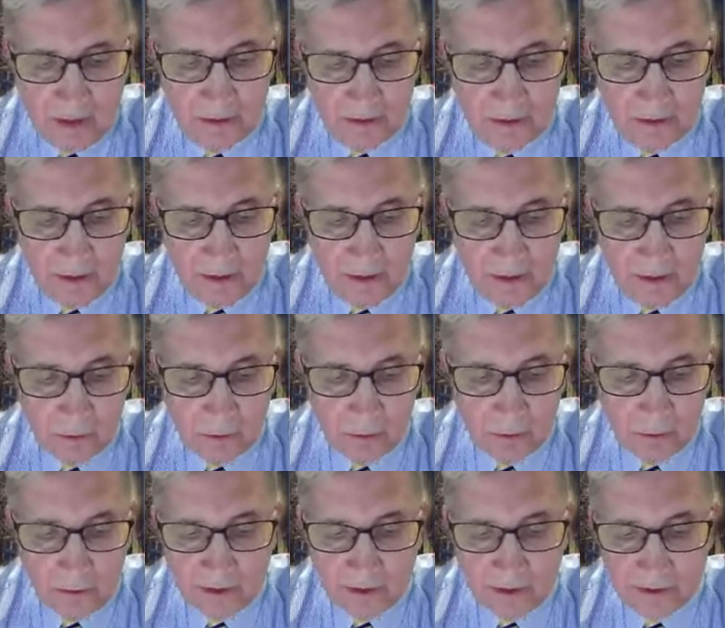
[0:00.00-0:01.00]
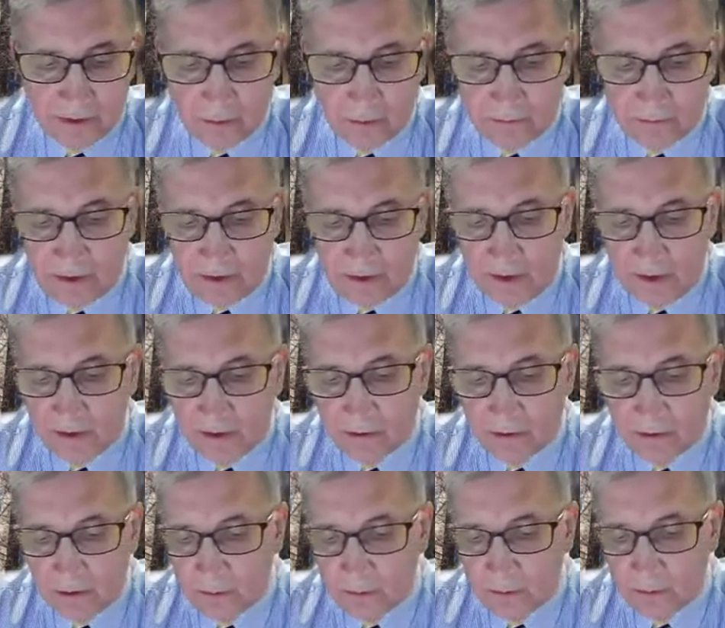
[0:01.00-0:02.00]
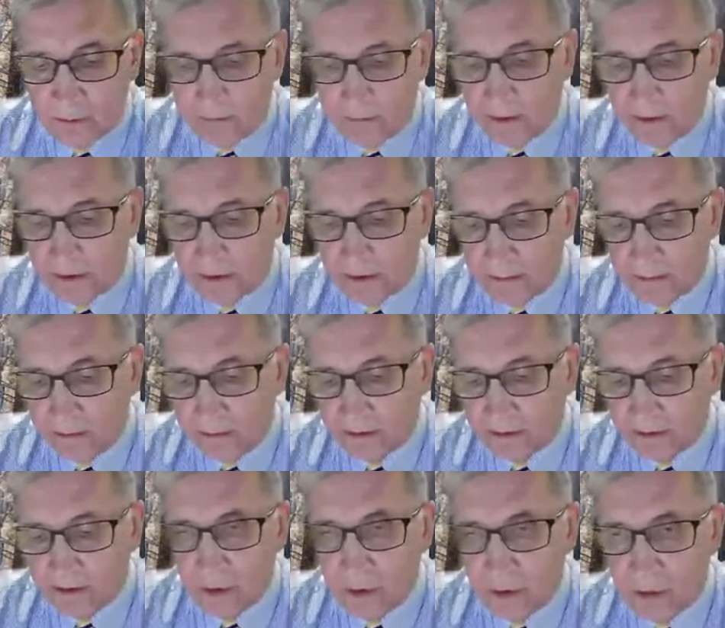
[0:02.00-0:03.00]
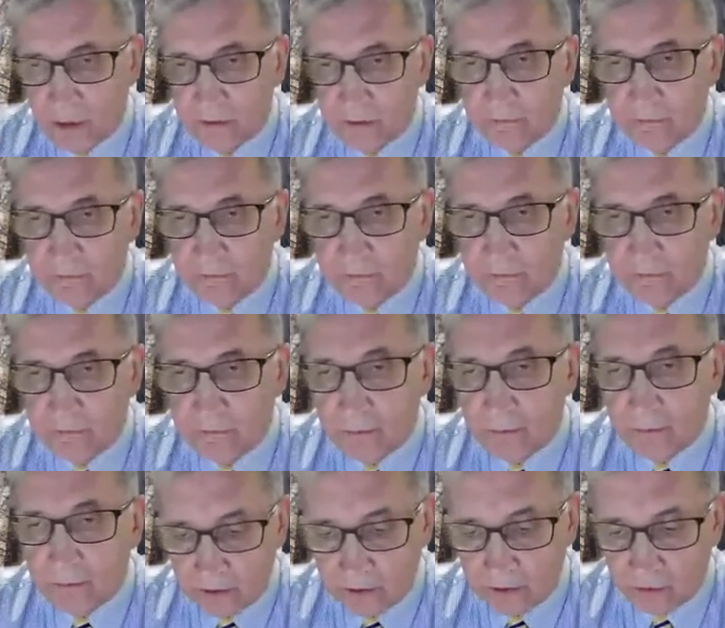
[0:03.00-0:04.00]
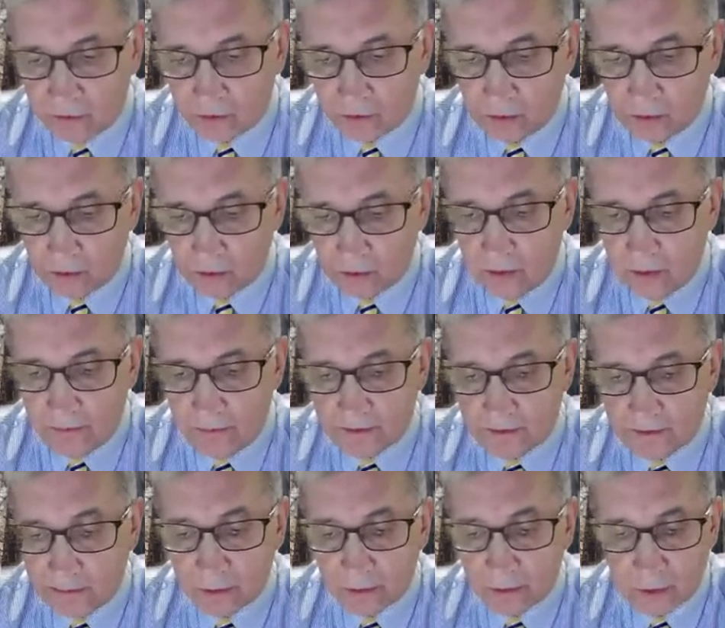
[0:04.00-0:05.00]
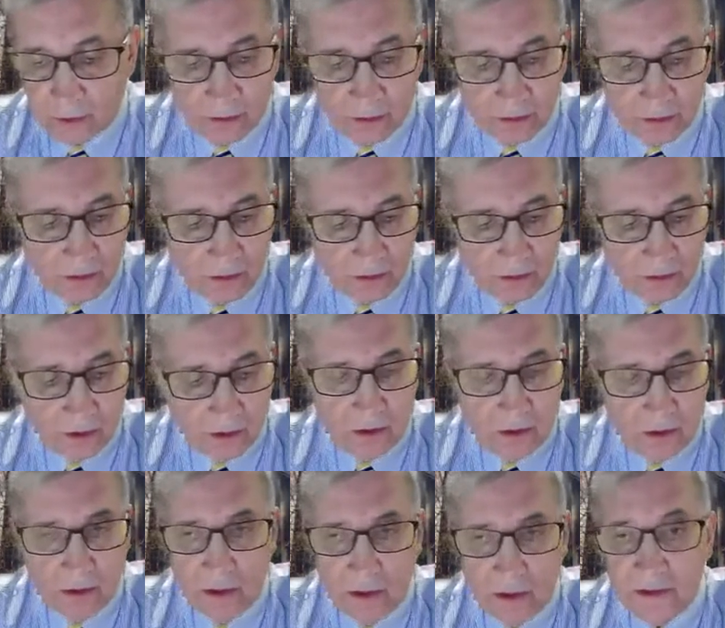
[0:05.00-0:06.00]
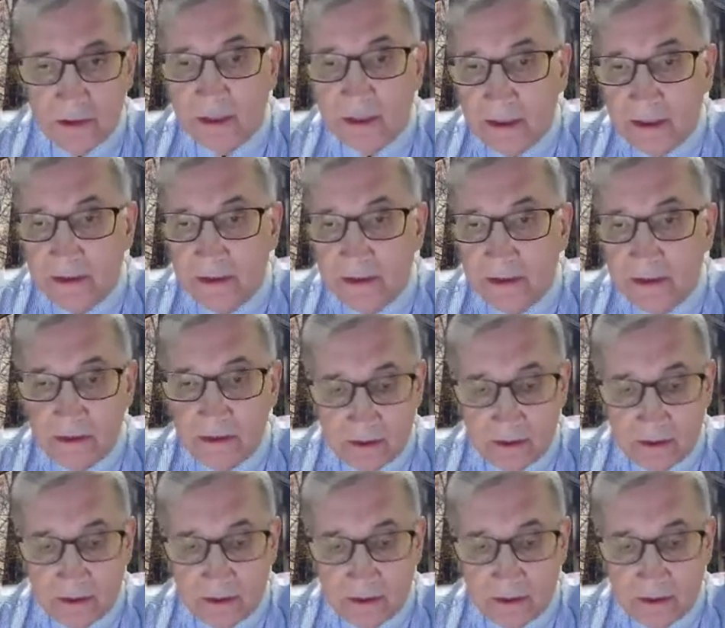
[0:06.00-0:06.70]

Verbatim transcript: The usefulness of the introduced mobility optimization for tire control, slippage control is next.